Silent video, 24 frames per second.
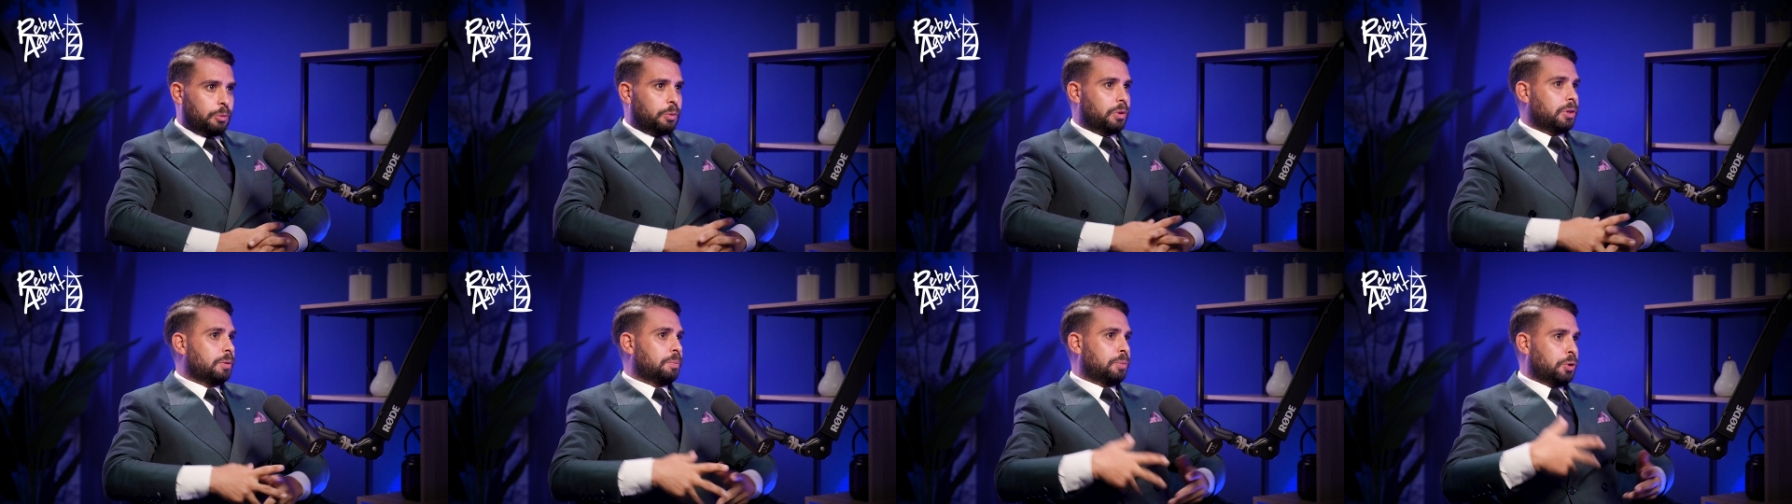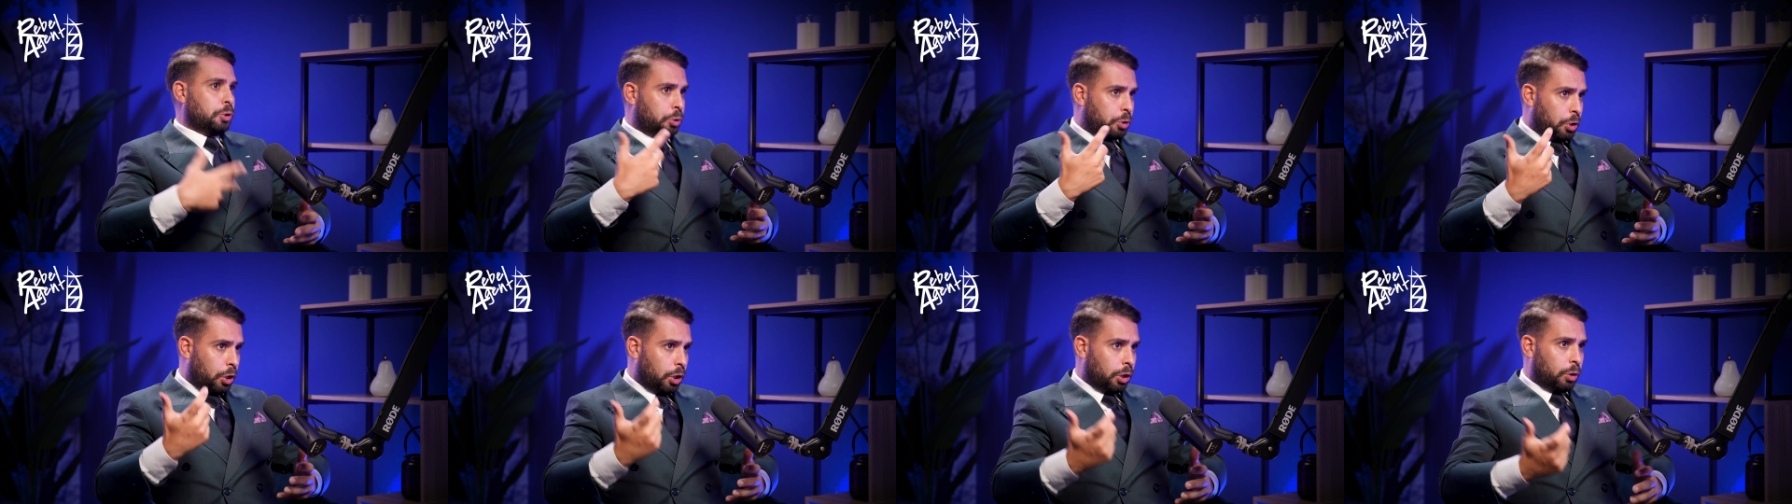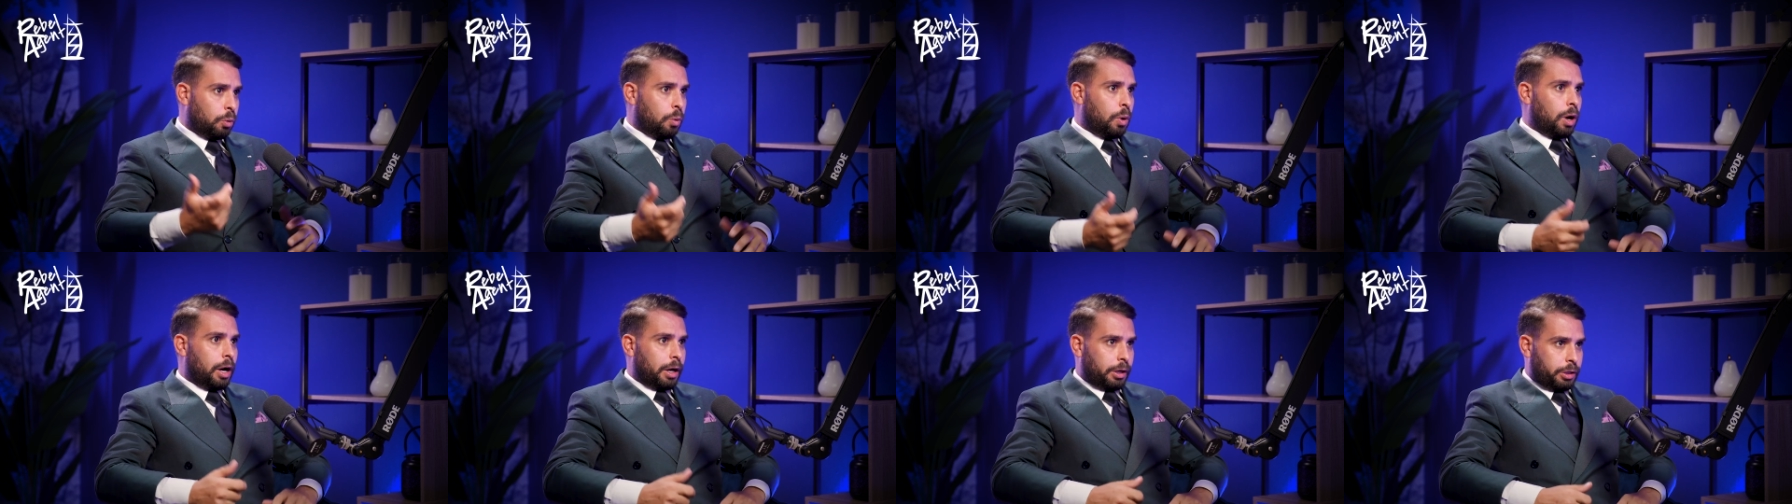with the blue
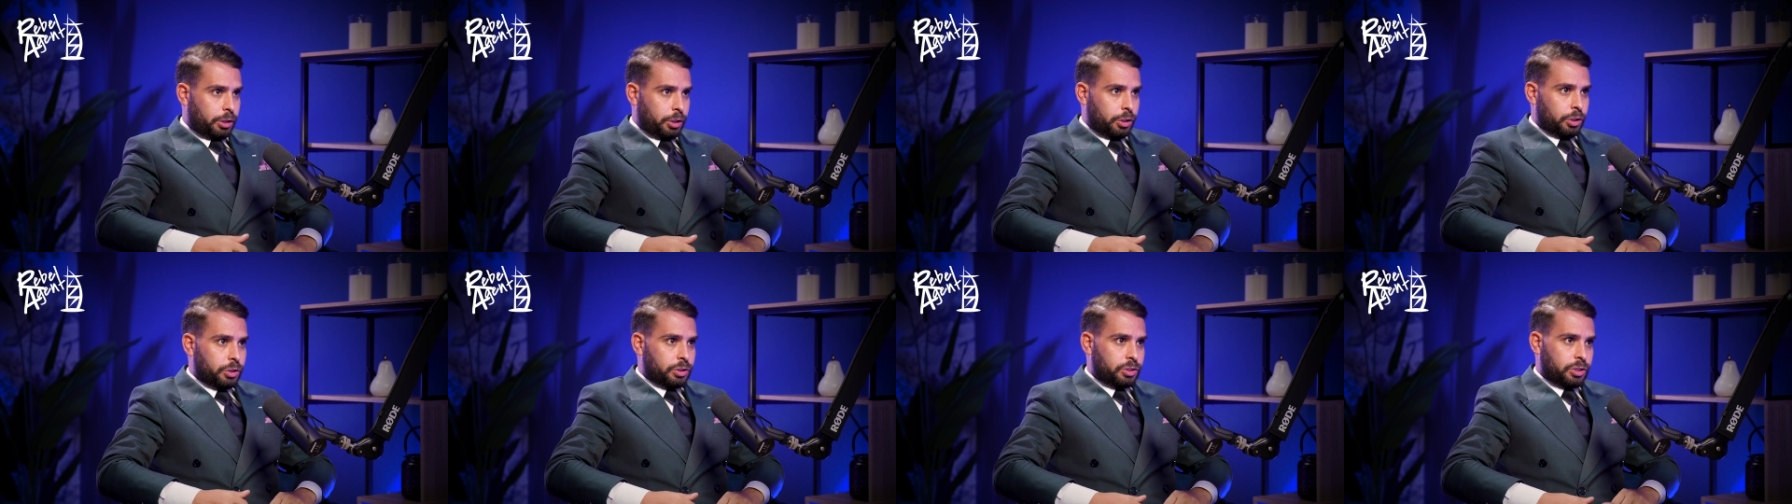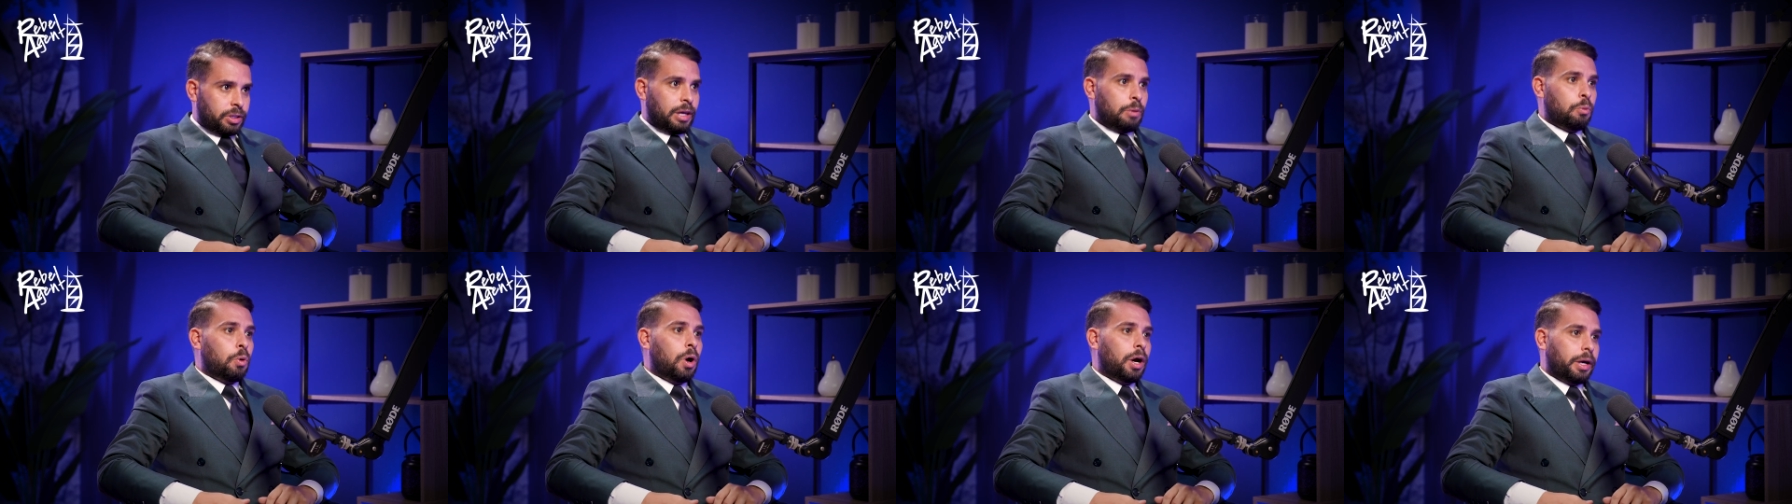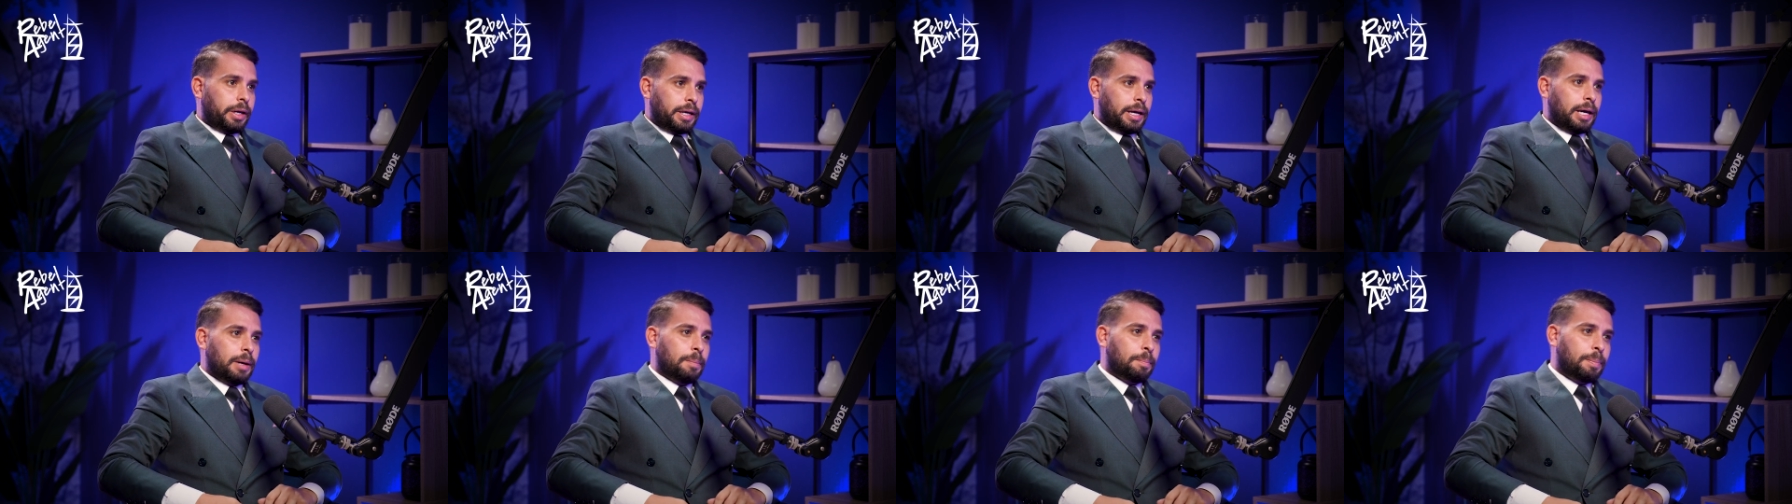collar workers, and they
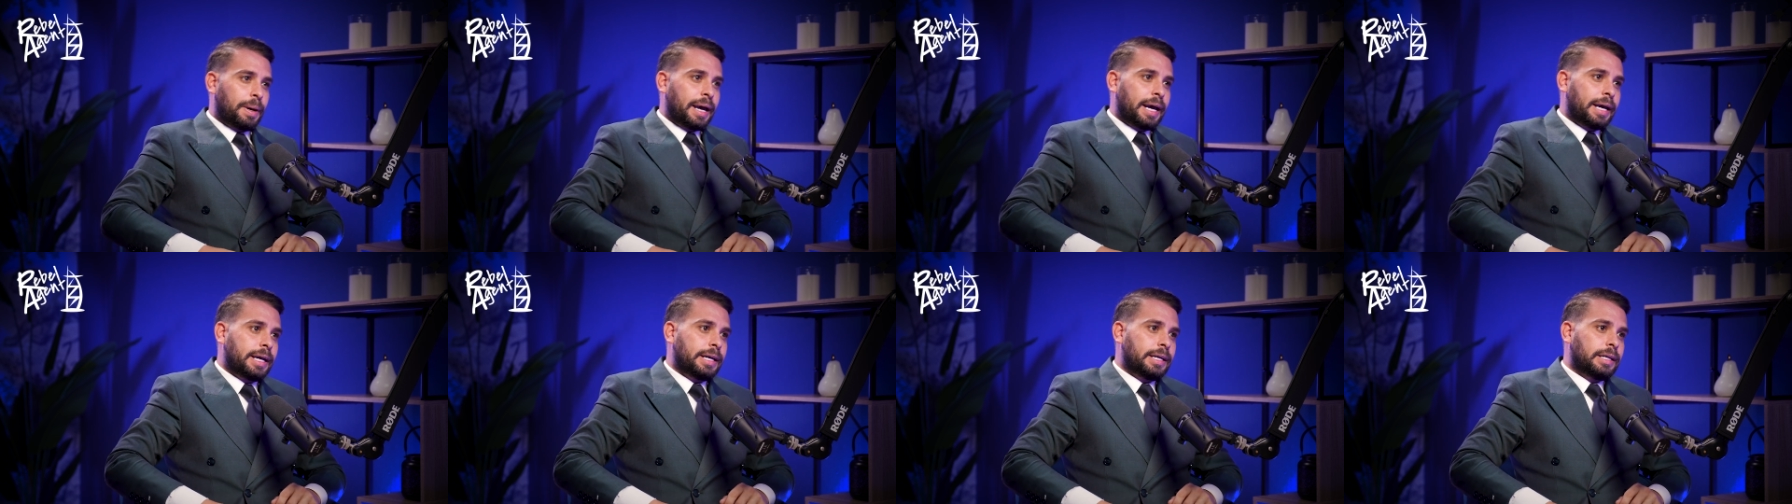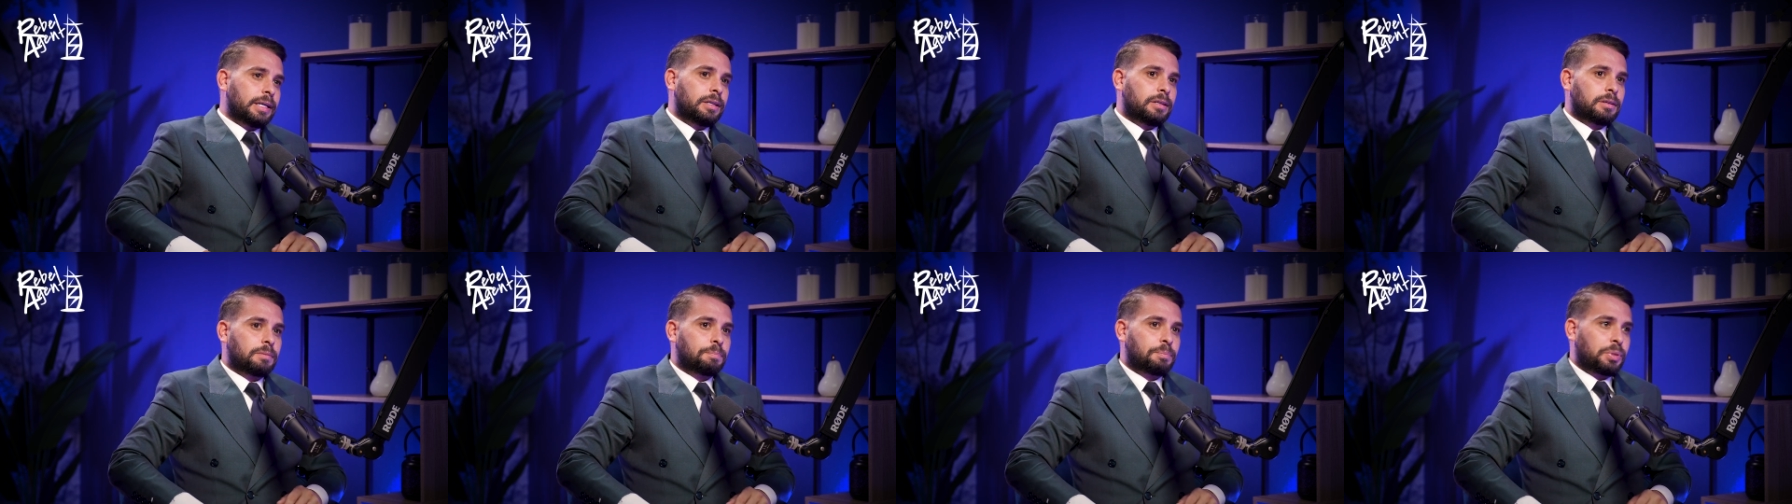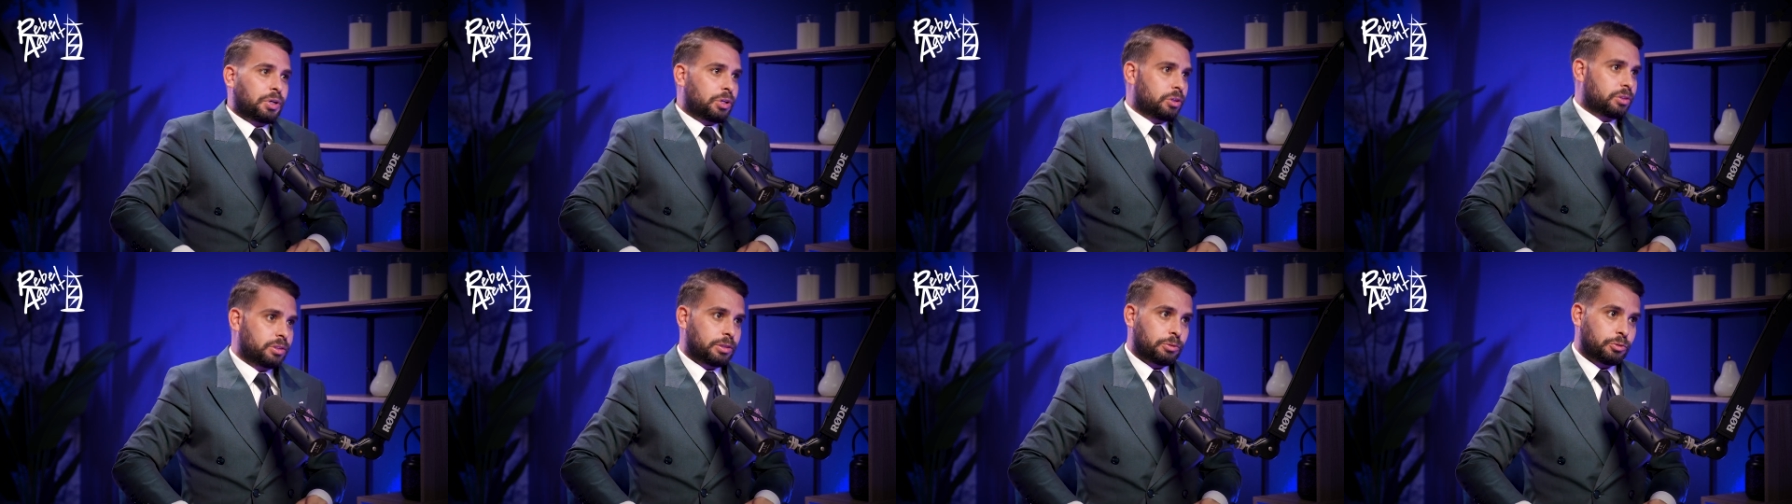weren't getting paid
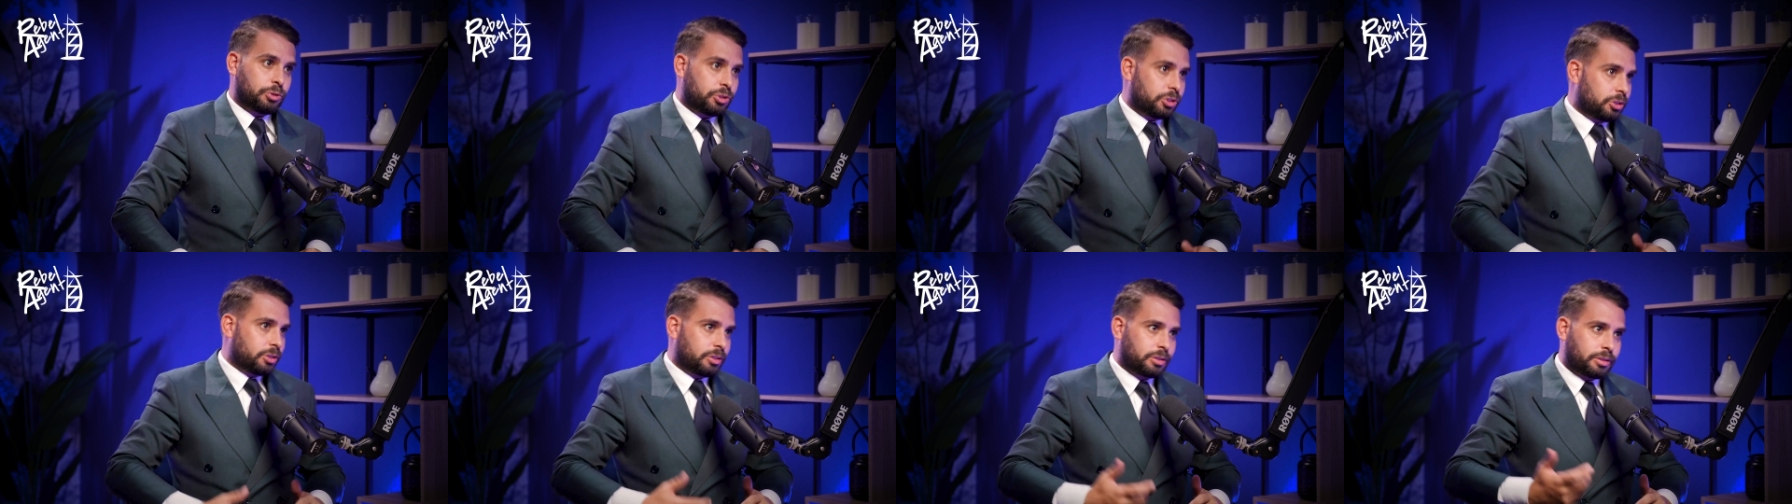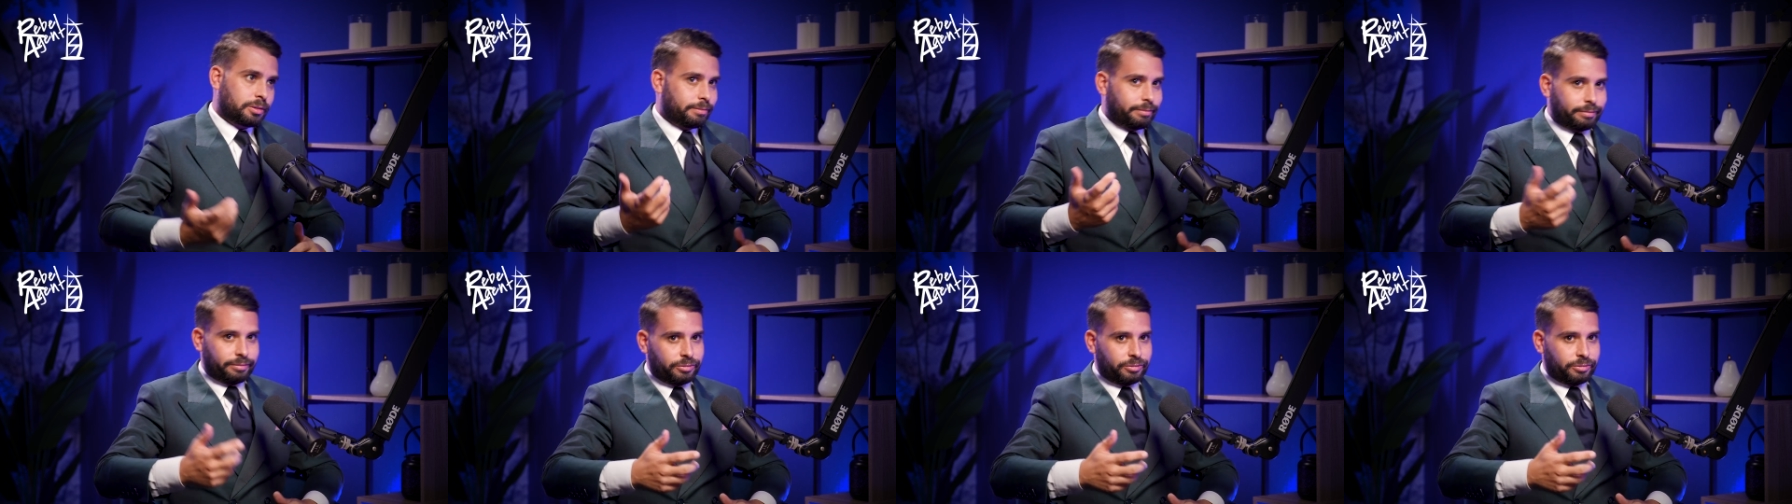because it was just